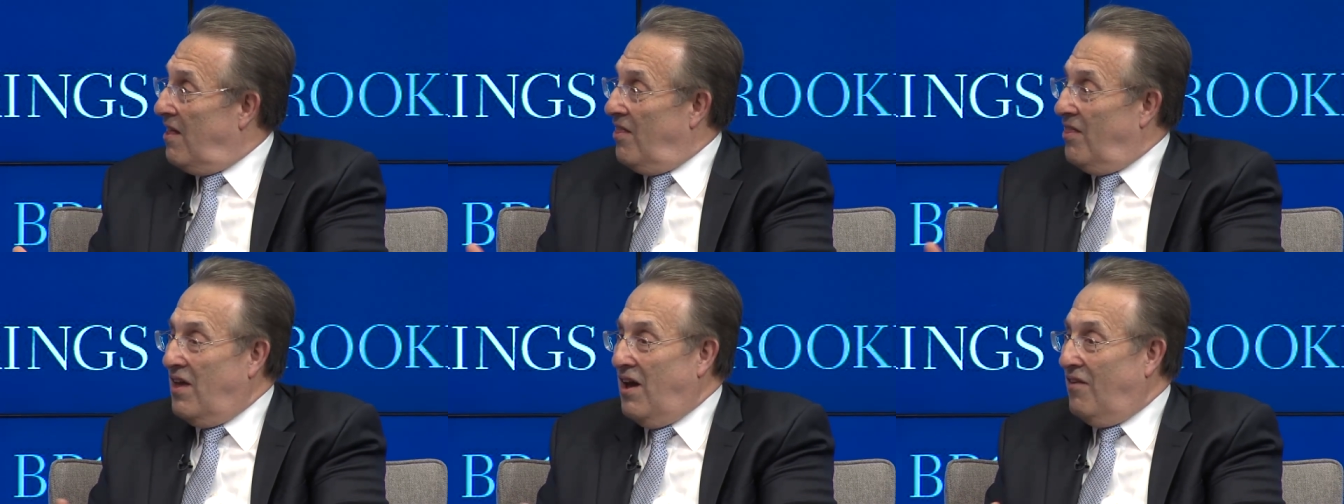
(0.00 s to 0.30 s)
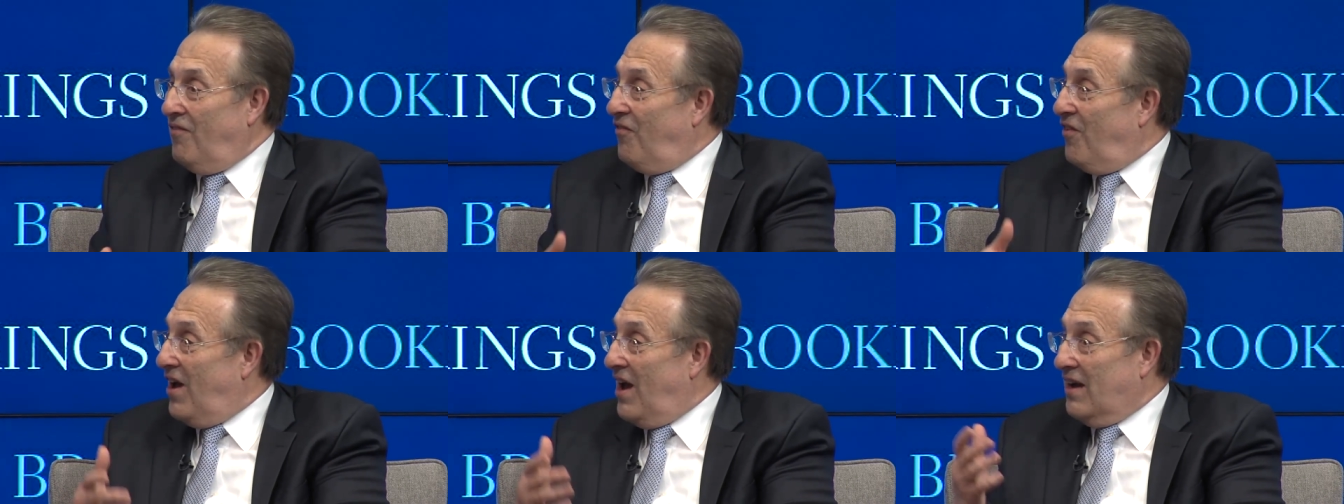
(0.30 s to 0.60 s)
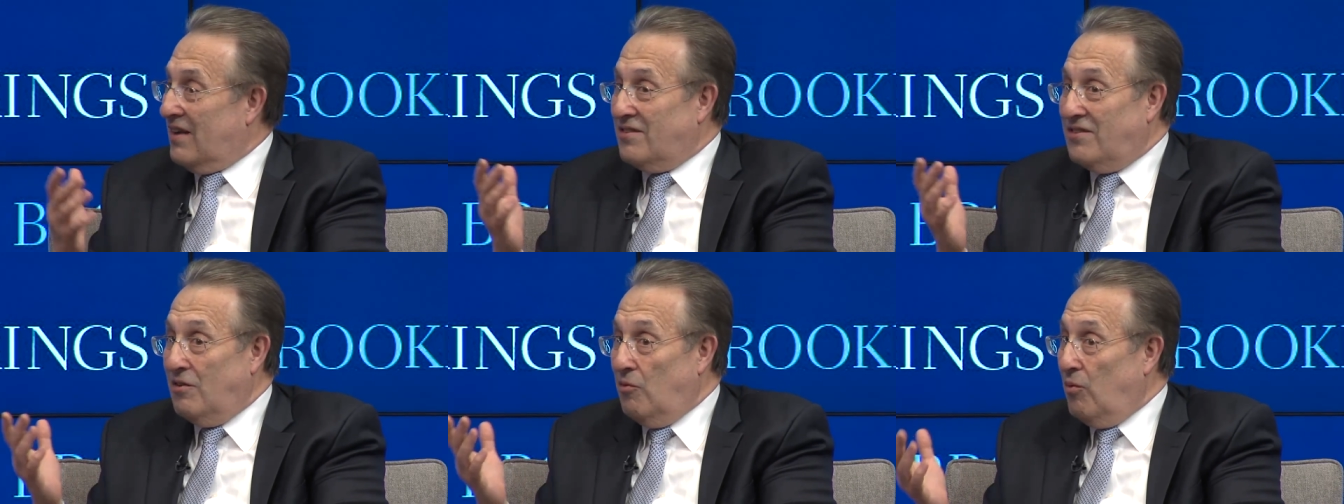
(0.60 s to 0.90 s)
that
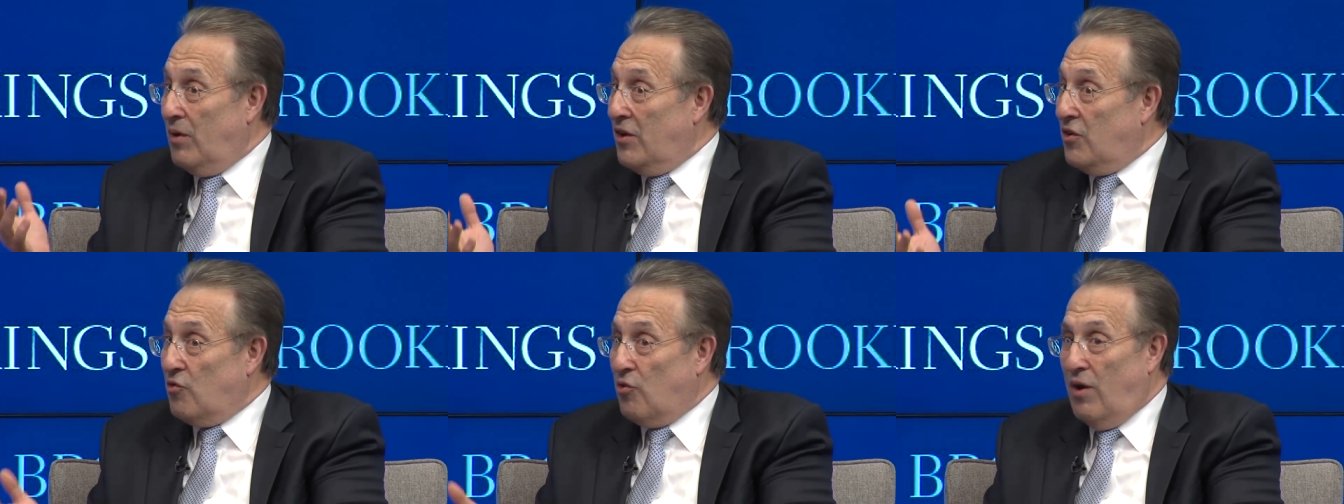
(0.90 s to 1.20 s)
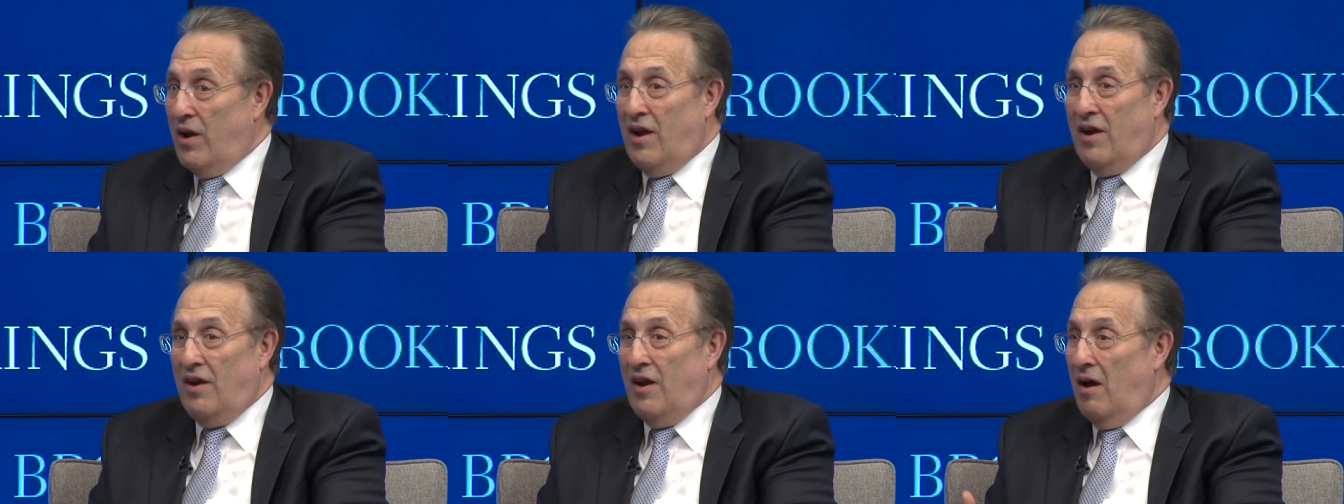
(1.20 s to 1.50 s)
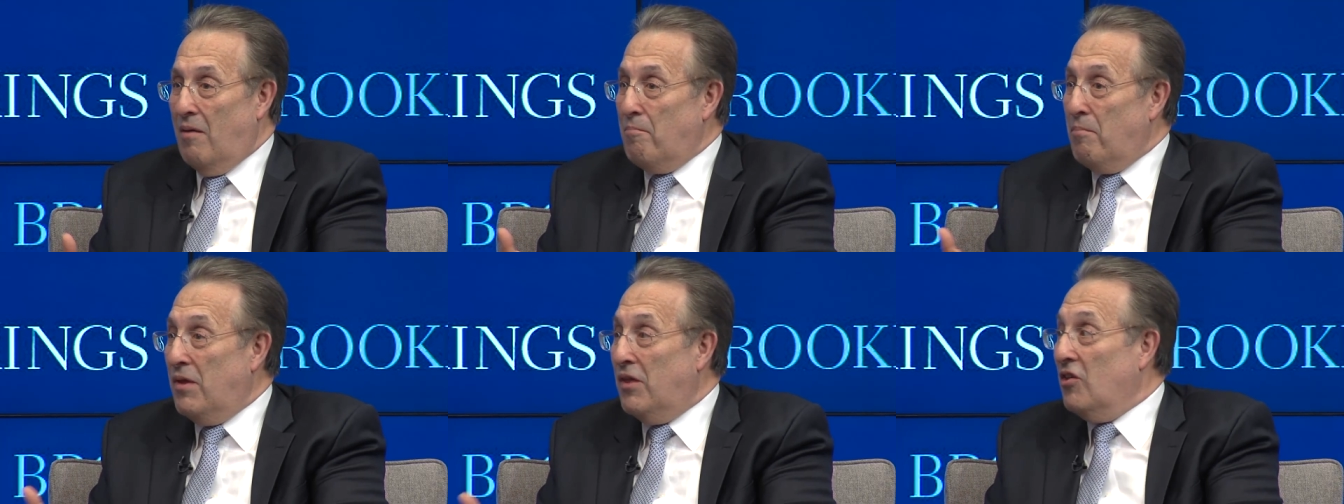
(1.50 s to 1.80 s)
facts that we trade
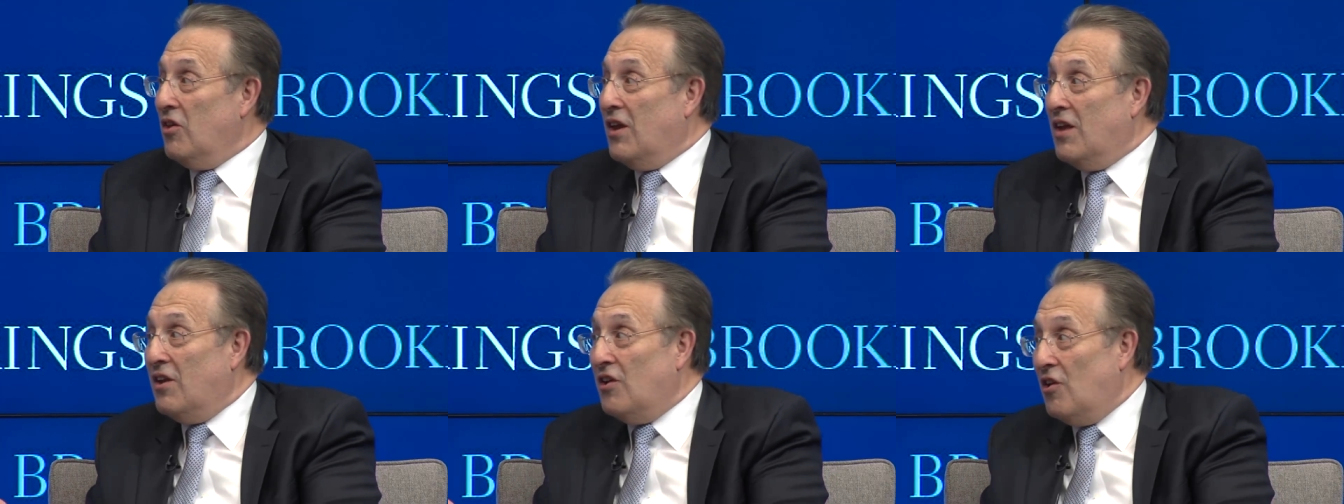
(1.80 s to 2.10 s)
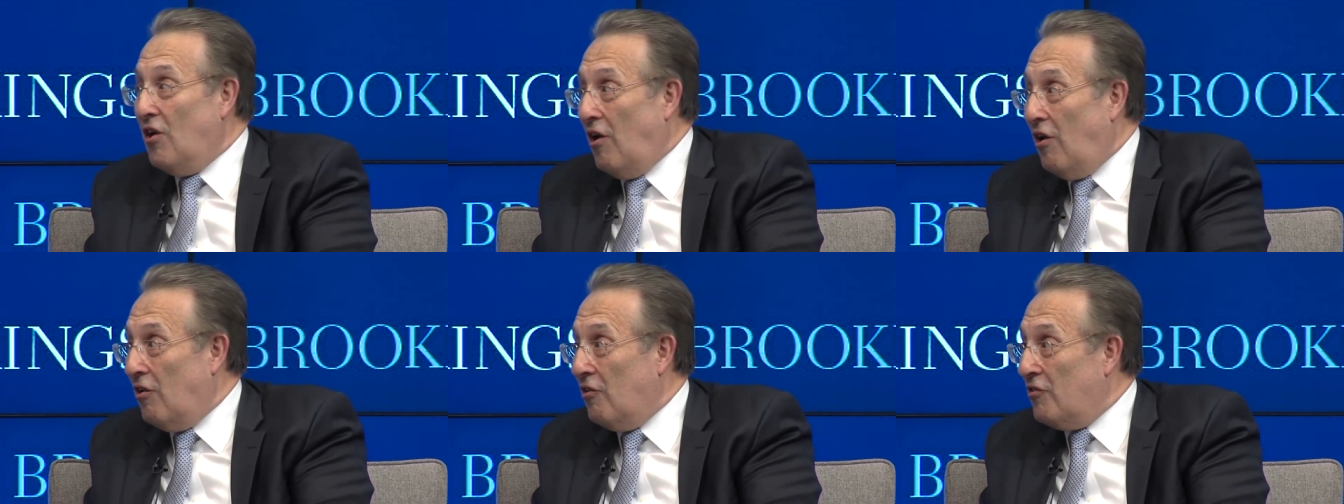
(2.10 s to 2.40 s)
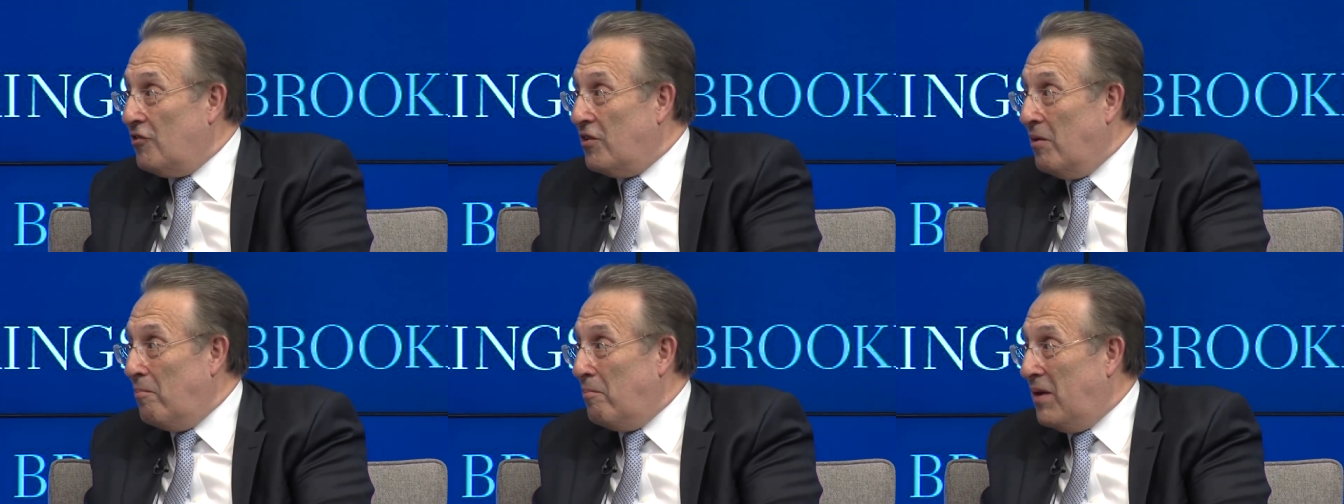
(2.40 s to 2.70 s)
a million
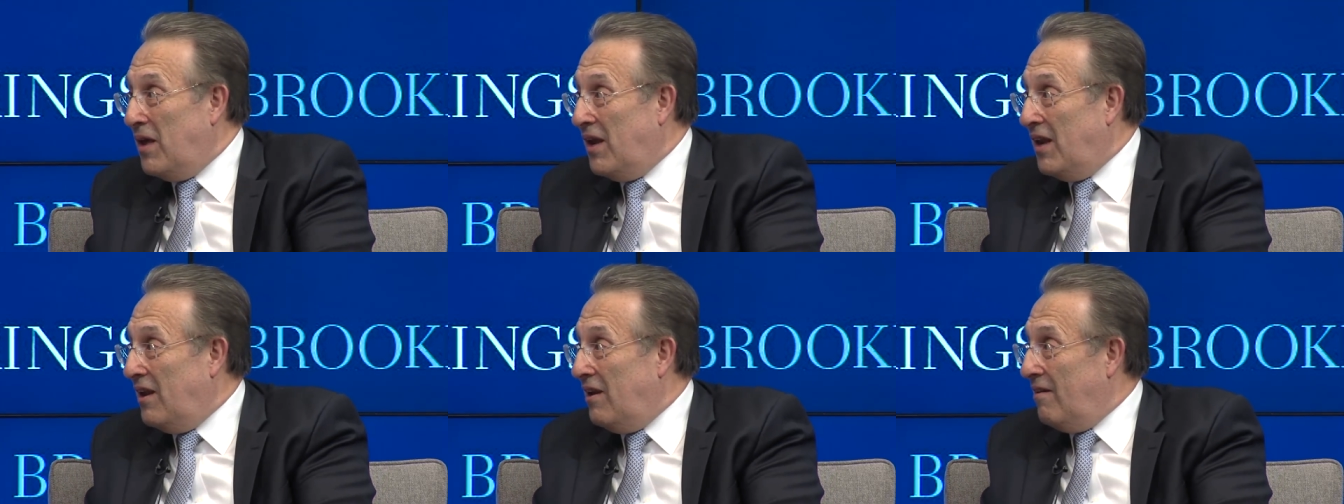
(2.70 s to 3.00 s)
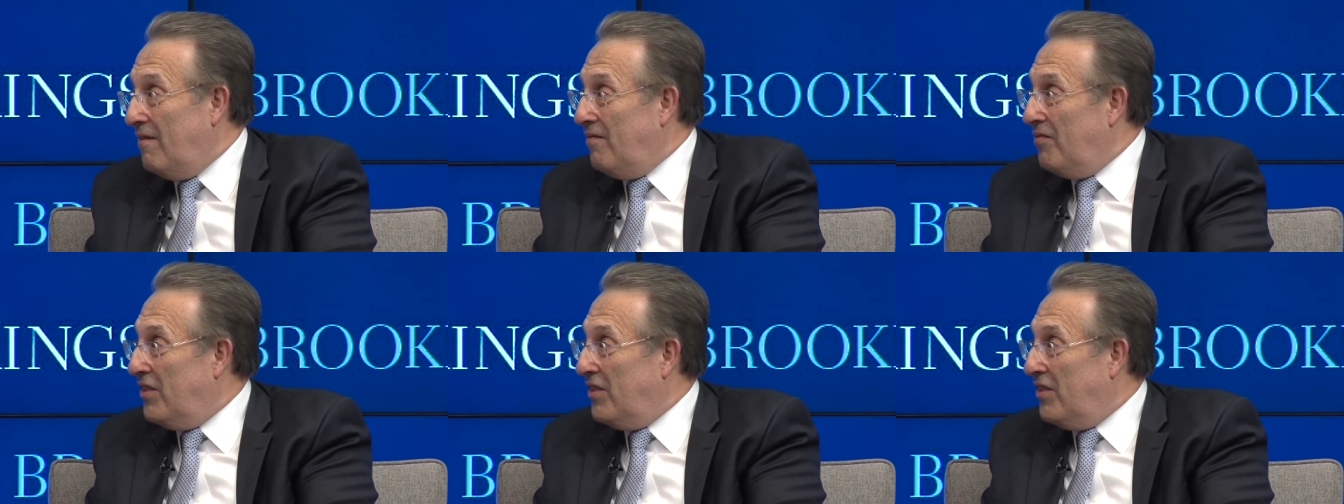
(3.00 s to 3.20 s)
dollars a minute